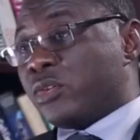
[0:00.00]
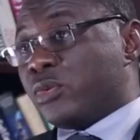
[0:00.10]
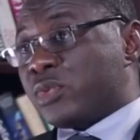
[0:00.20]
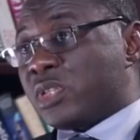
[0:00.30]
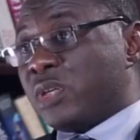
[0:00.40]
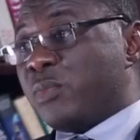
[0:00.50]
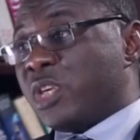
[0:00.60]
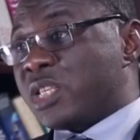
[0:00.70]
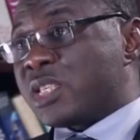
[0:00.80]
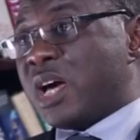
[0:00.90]
you see
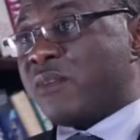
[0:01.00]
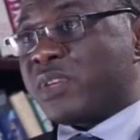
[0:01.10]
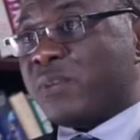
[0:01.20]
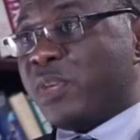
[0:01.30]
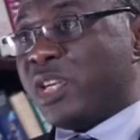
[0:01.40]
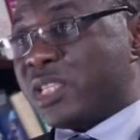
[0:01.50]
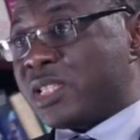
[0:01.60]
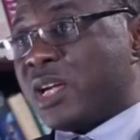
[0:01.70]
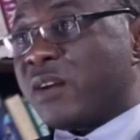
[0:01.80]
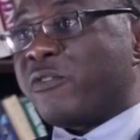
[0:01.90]
minister after
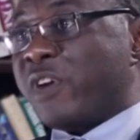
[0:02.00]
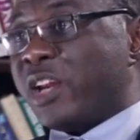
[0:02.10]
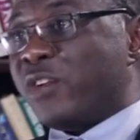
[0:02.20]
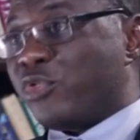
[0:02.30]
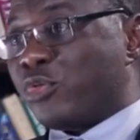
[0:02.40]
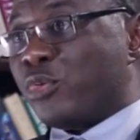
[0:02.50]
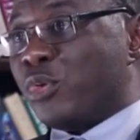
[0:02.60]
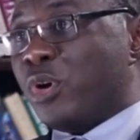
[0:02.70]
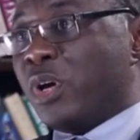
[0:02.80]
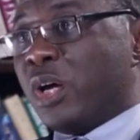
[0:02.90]
minister referring to
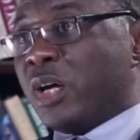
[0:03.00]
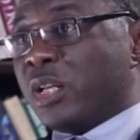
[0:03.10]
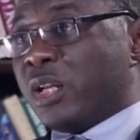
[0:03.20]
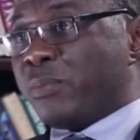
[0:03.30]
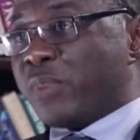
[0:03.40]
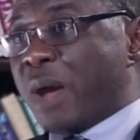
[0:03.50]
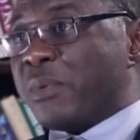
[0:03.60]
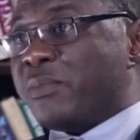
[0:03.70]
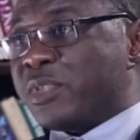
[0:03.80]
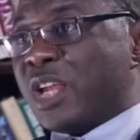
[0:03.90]
the
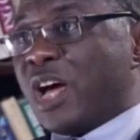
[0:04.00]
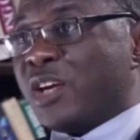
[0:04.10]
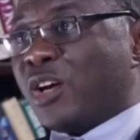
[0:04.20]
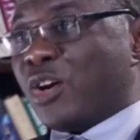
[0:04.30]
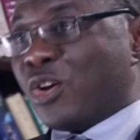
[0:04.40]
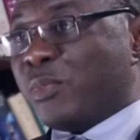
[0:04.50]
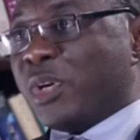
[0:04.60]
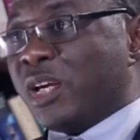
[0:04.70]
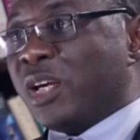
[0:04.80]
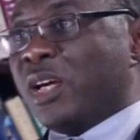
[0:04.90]
problems in our
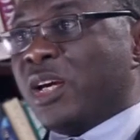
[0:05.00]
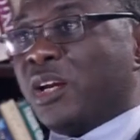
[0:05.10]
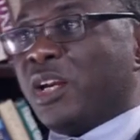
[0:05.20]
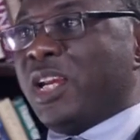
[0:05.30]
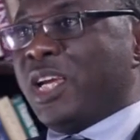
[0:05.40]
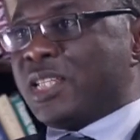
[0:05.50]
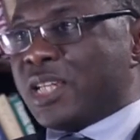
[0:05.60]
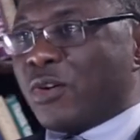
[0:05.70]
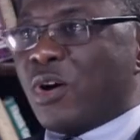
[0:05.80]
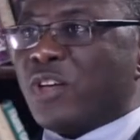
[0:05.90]
economy
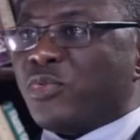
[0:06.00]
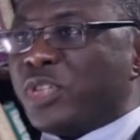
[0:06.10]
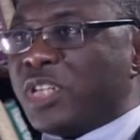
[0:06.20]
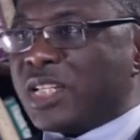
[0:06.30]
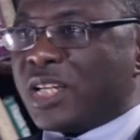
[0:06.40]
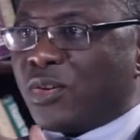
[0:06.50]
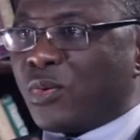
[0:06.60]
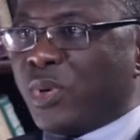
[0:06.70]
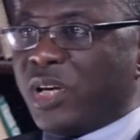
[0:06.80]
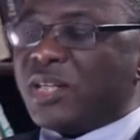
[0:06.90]
related or associated
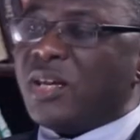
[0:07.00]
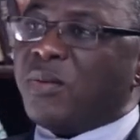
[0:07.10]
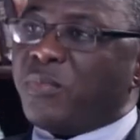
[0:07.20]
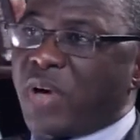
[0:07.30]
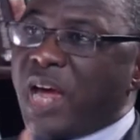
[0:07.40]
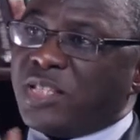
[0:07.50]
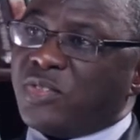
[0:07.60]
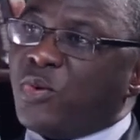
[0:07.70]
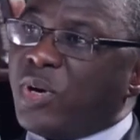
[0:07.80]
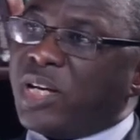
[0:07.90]
with
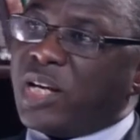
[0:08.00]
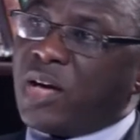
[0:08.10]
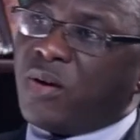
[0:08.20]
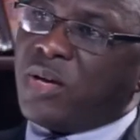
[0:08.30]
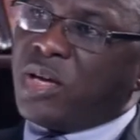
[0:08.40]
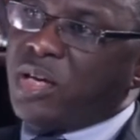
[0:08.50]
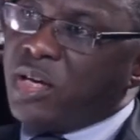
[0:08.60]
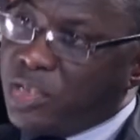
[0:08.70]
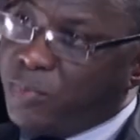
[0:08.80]
prices going down, is